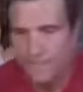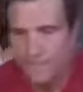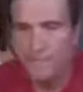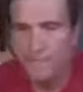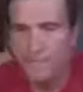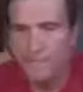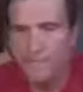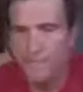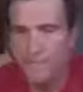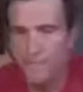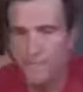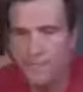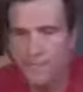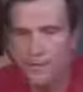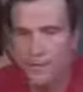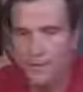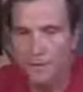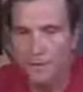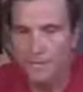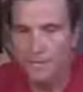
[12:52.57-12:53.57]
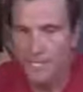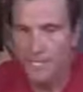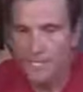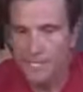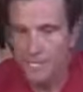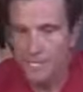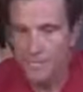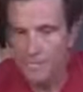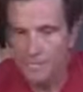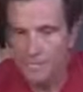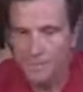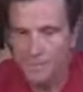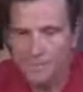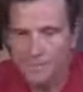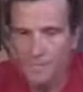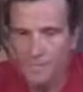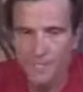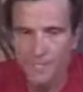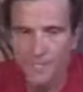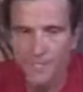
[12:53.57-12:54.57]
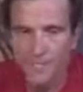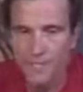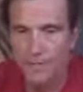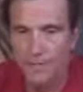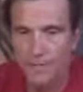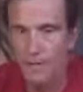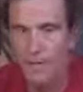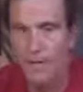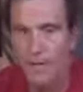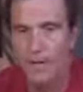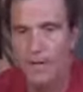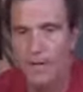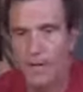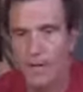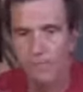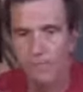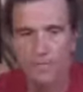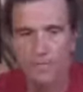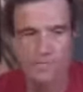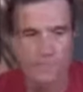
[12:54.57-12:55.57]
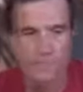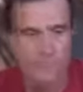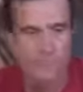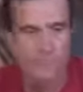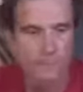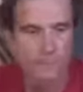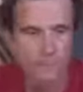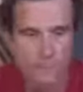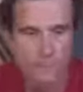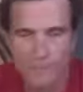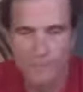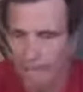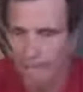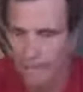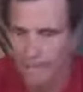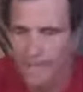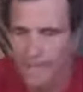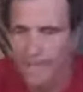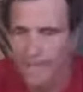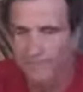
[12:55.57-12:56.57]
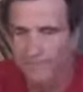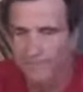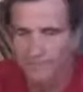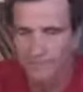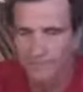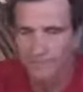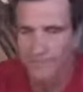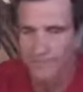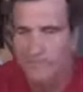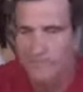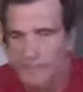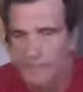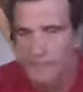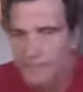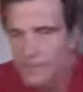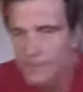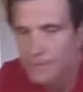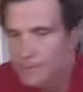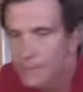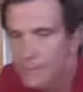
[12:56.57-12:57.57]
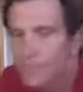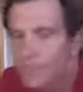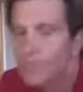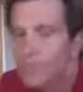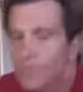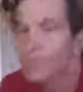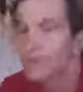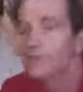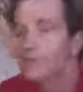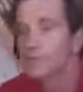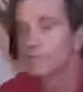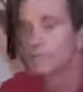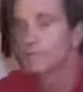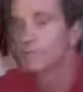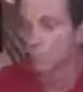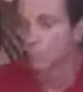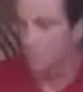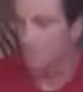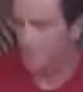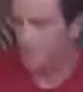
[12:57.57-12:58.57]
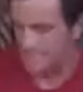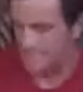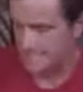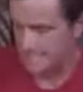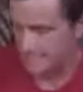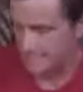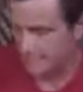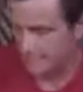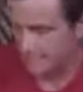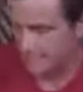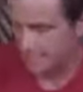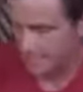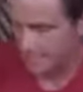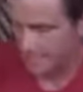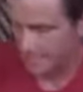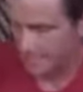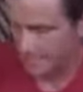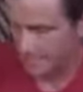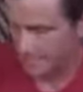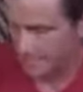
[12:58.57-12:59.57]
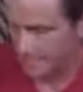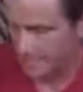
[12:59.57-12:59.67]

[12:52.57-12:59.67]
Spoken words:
And the only change here is we're going to go up with planks. So we're going to go to 40-second planks.